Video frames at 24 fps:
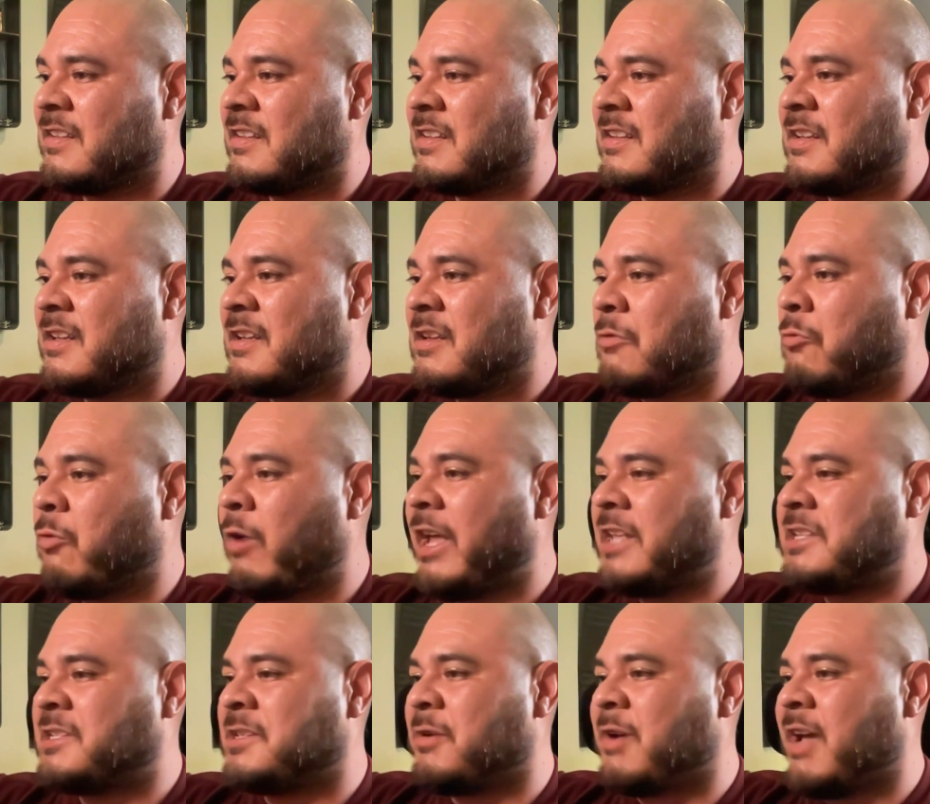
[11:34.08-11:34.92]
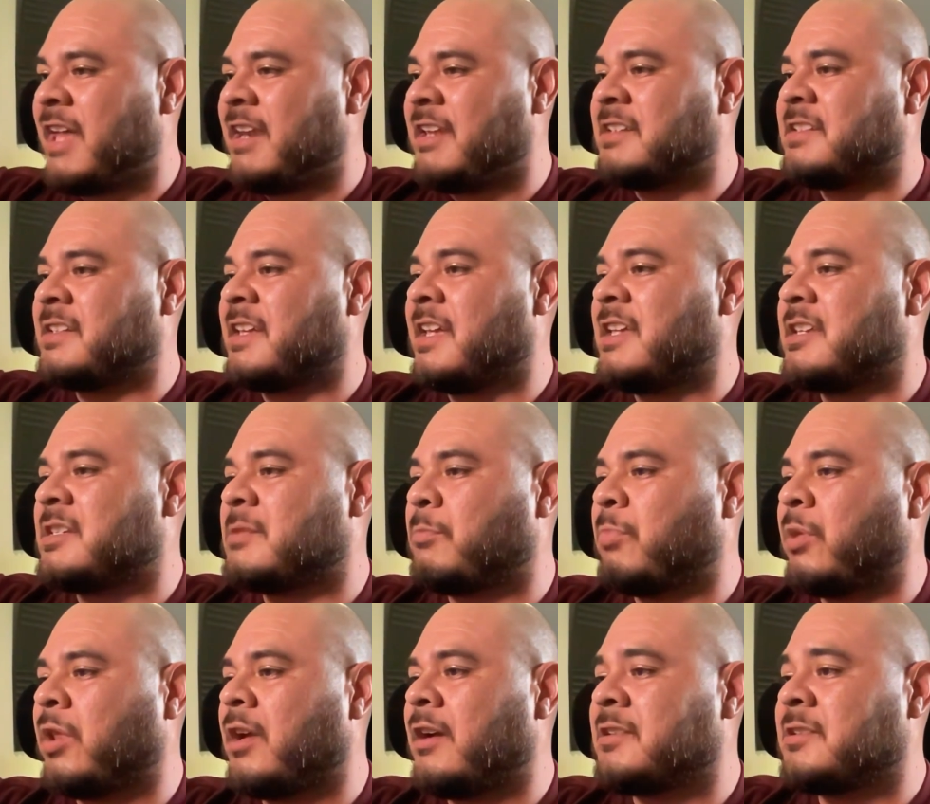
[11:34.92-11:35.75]
Way Too Heady says,
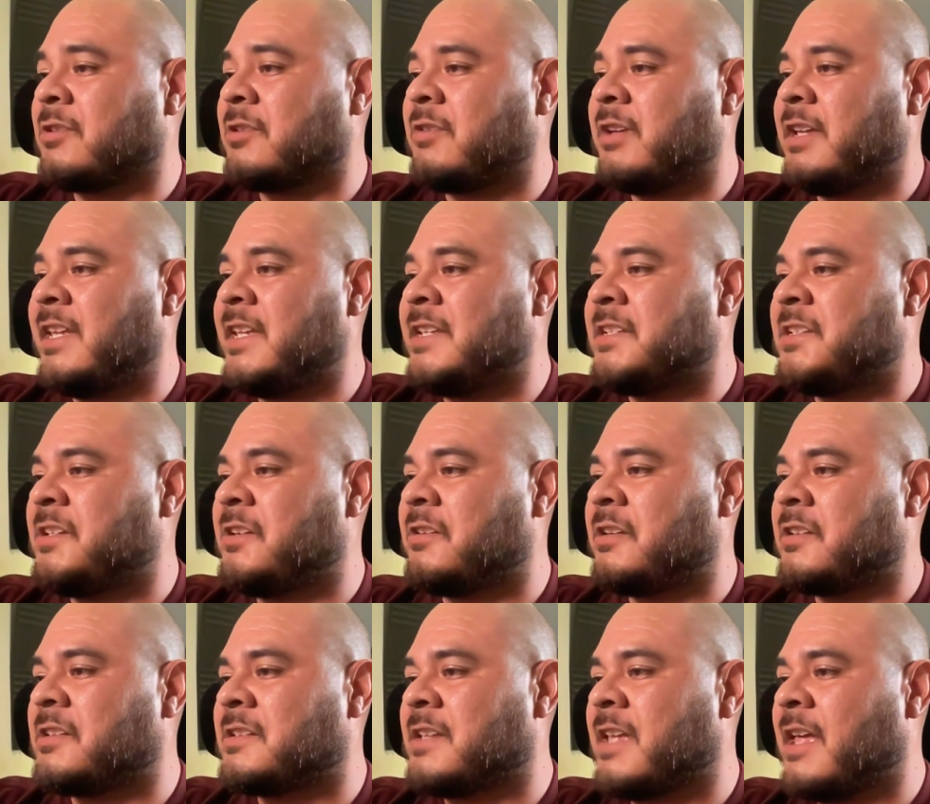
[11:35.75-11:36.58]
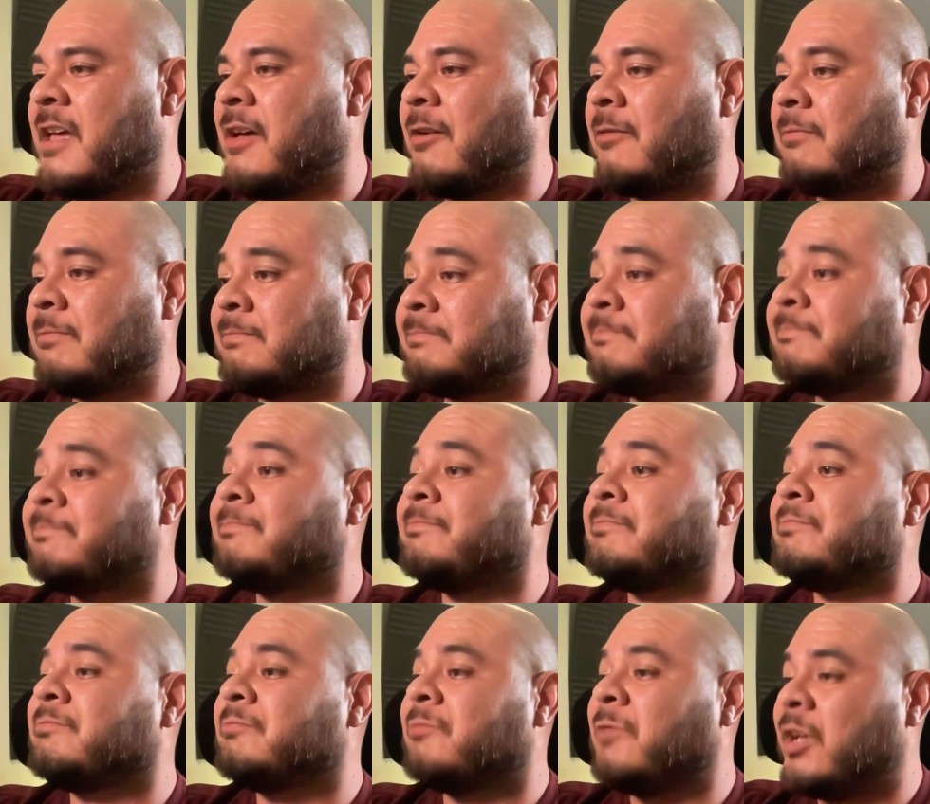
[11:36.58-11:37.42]
plugs are easier to sell.
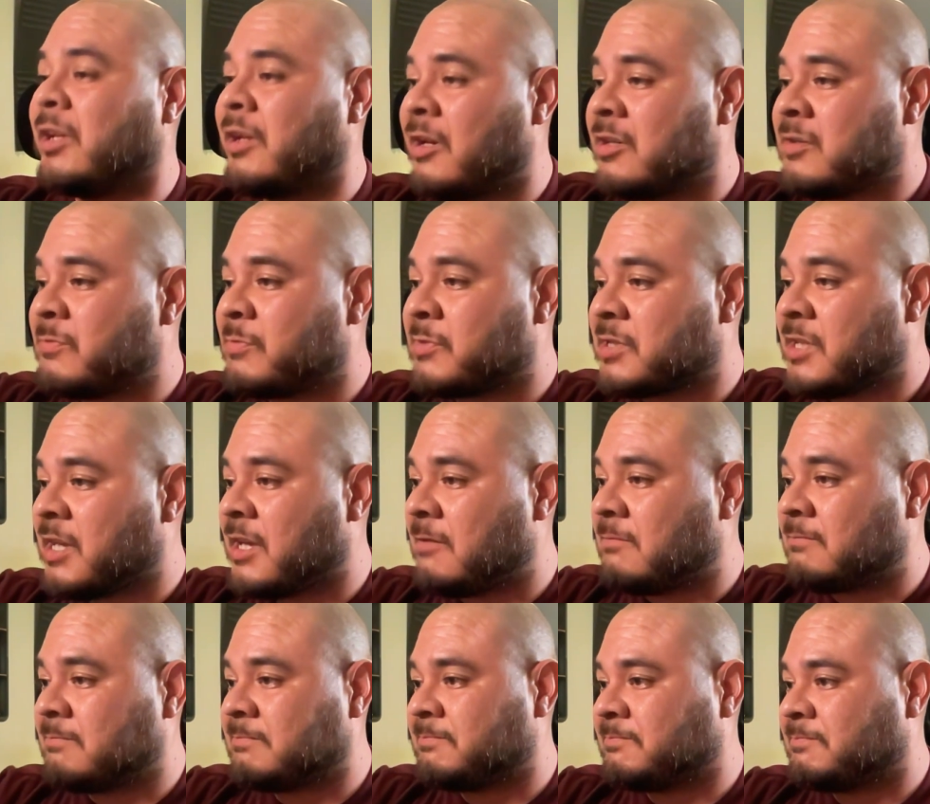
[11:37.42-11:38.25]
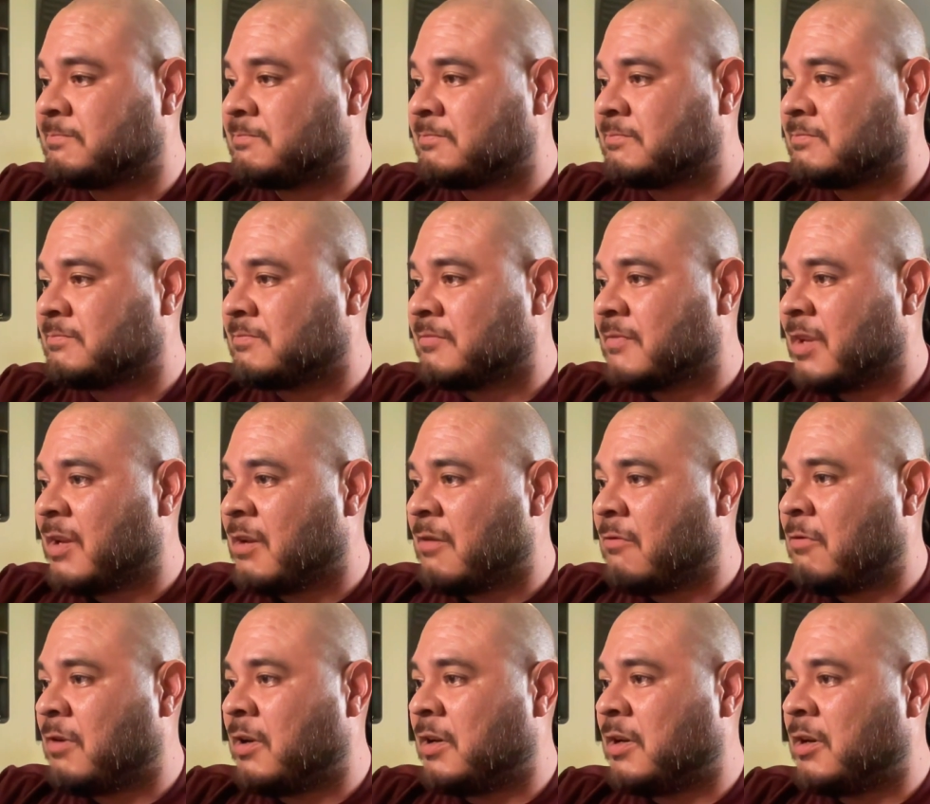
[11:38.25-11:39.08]
100%.
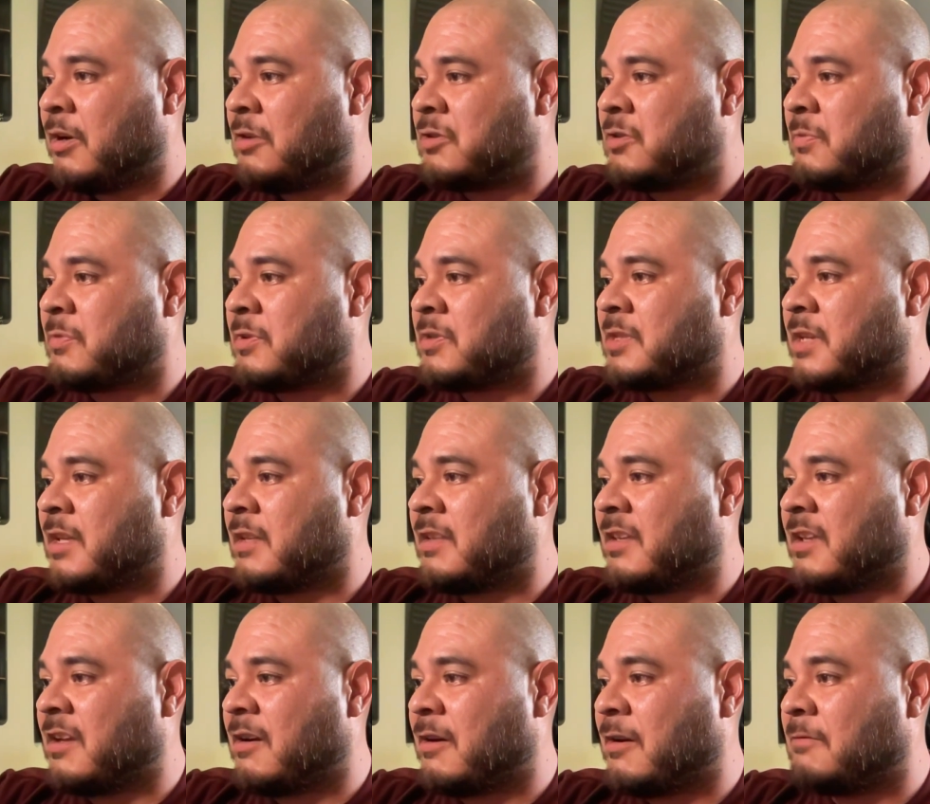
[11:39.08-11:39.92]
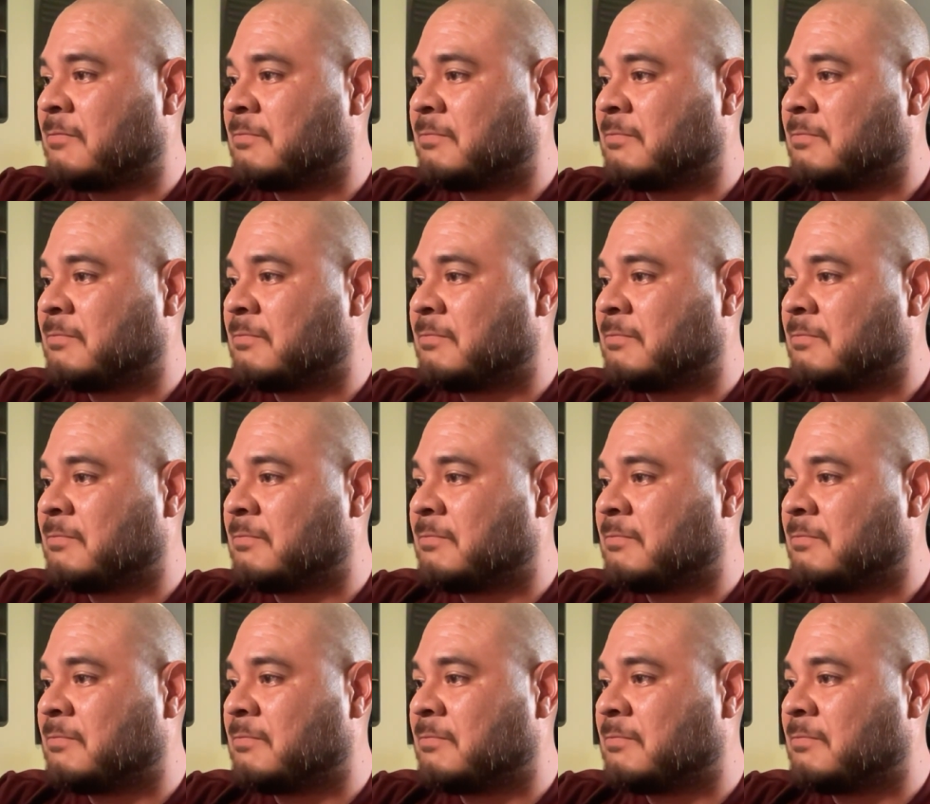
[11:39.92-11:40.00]
100% they are.